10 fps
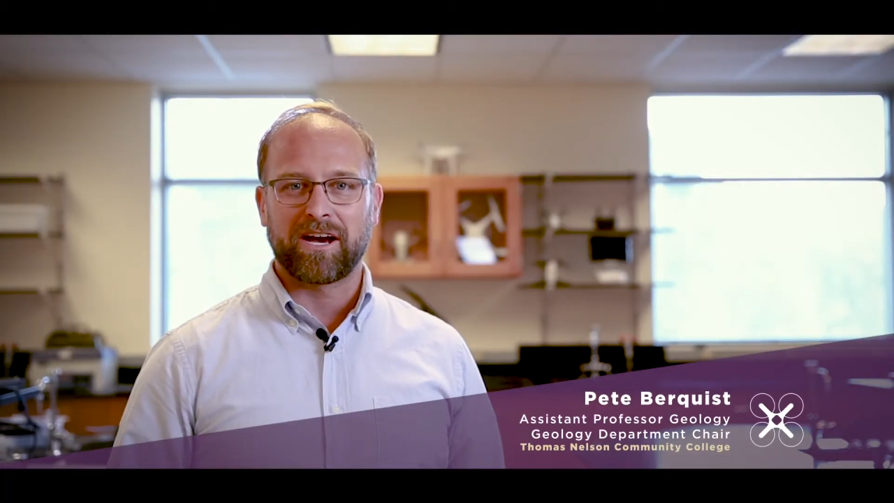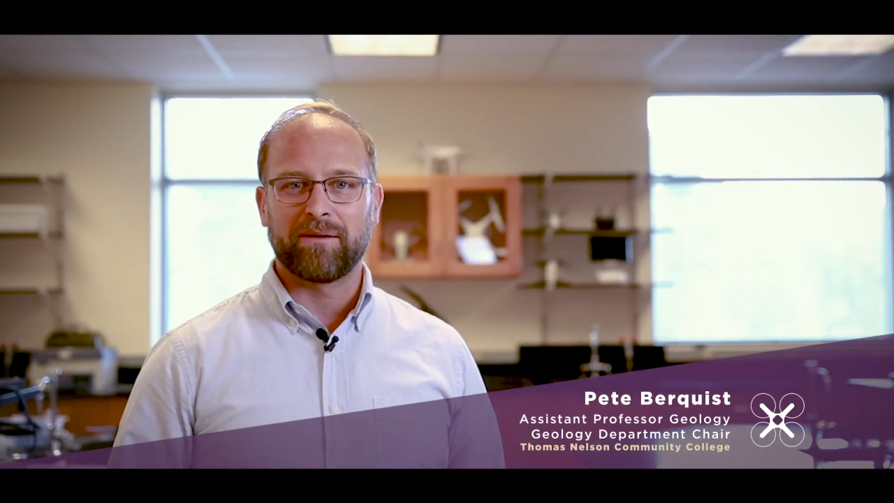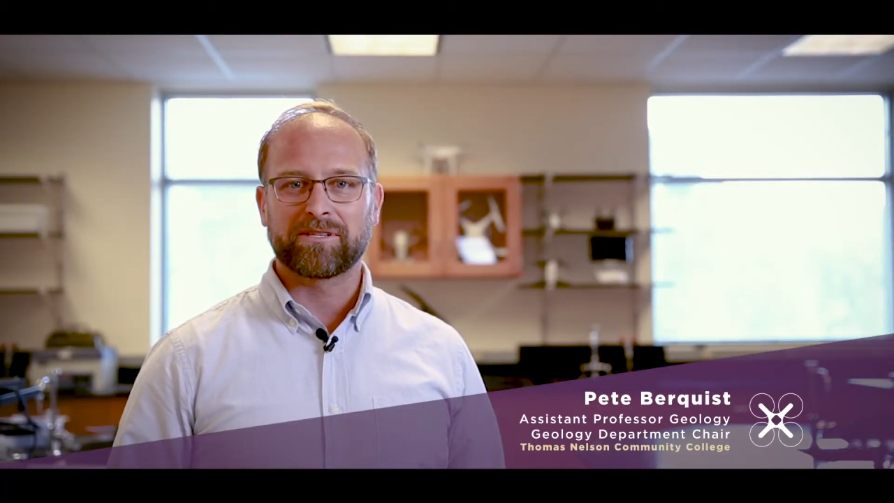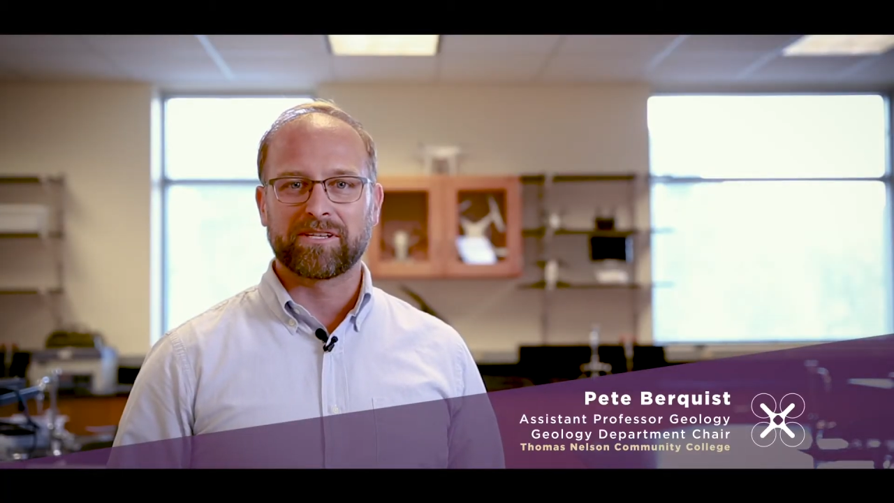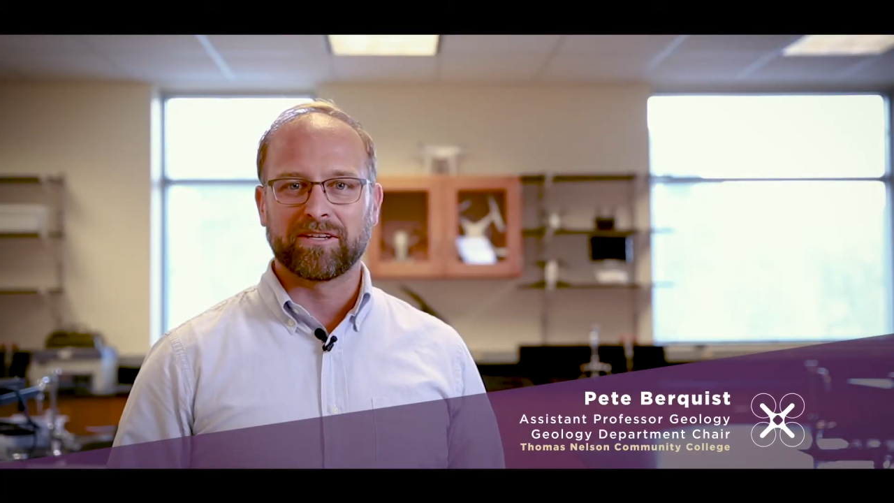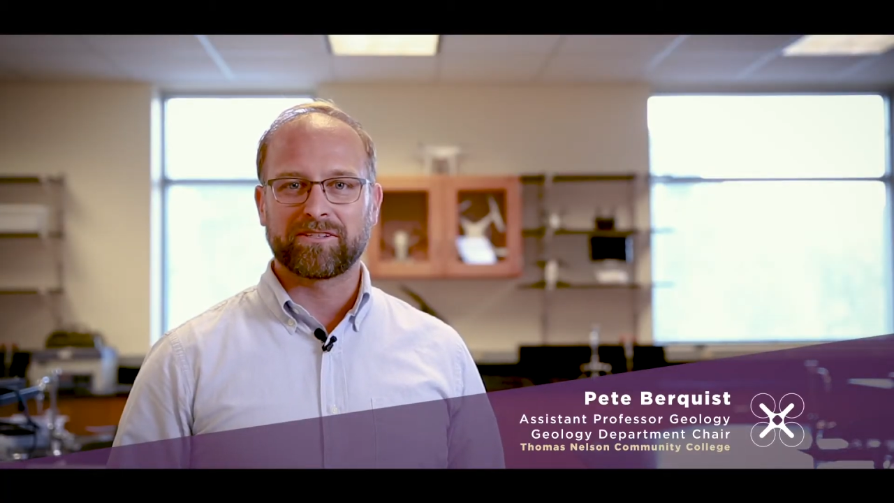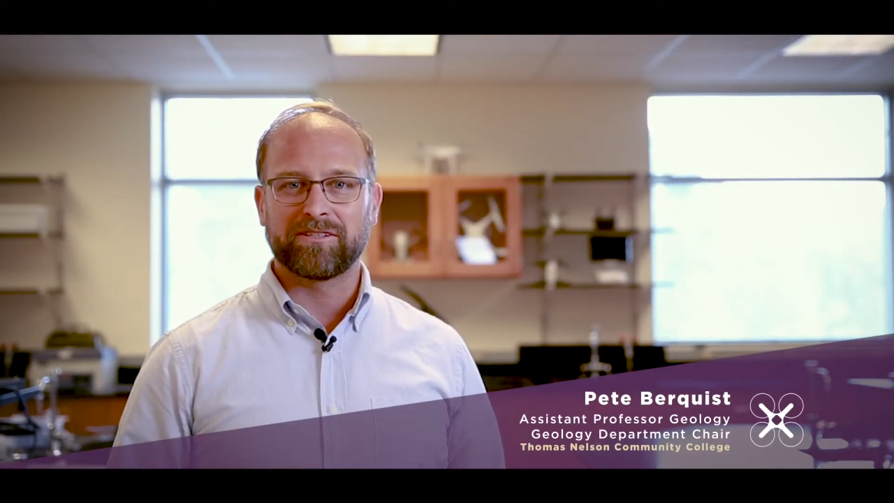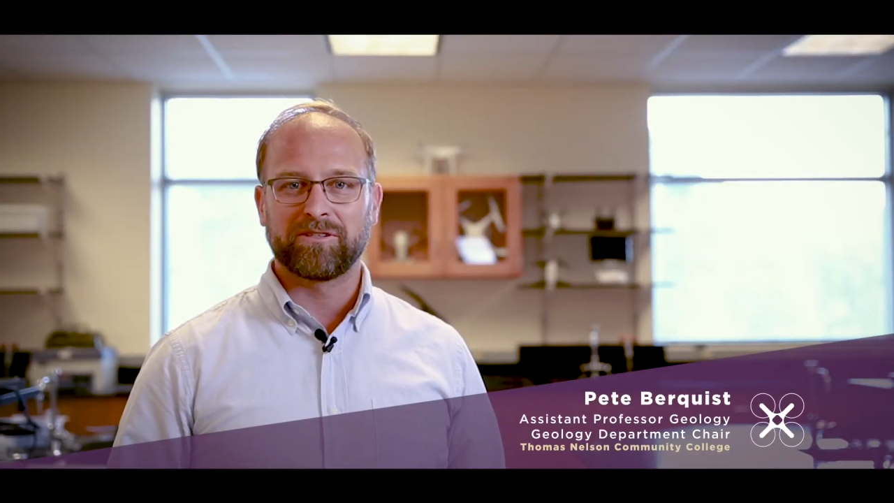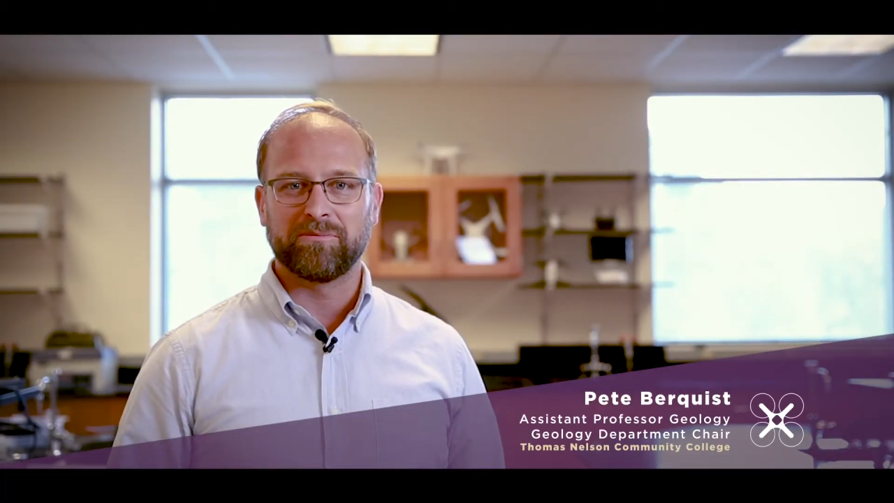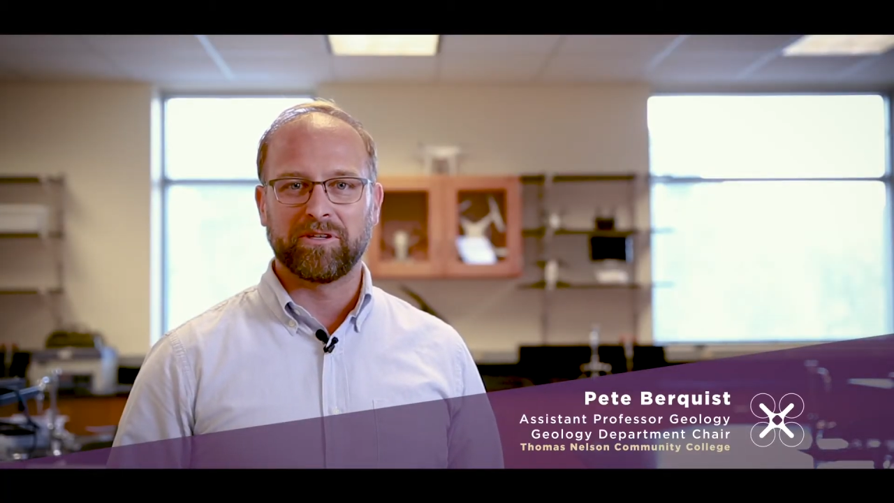Thomas
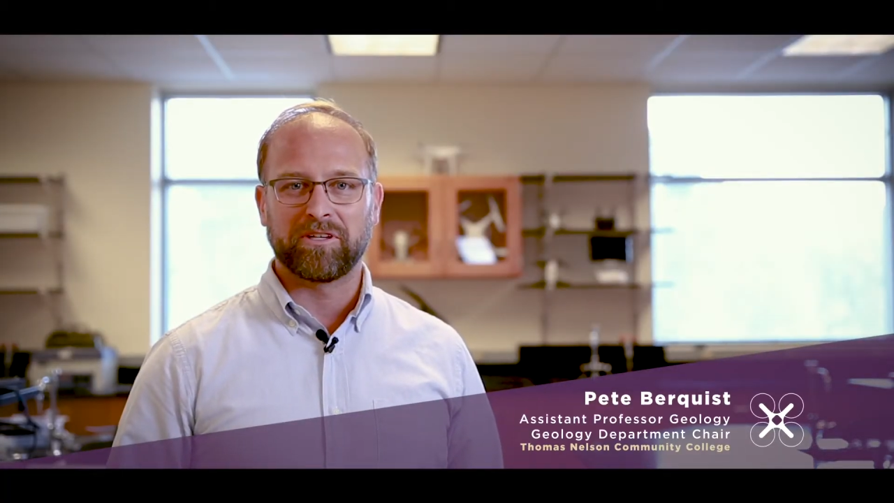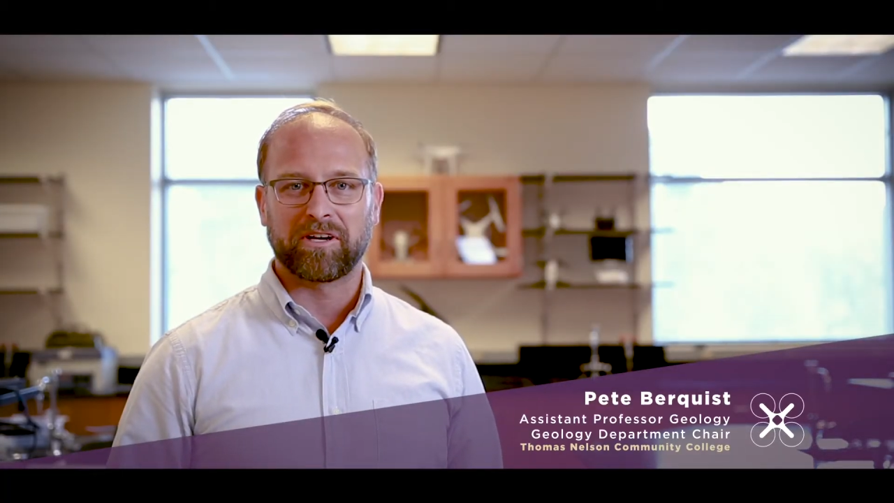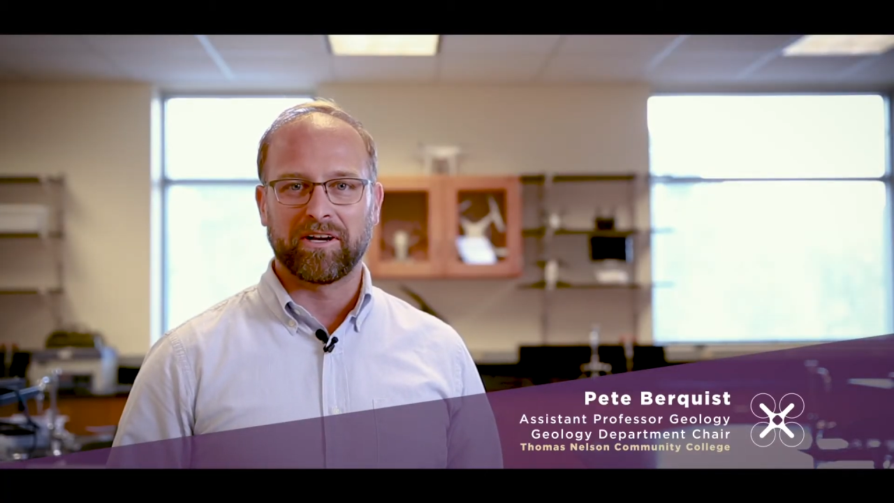Nelson Community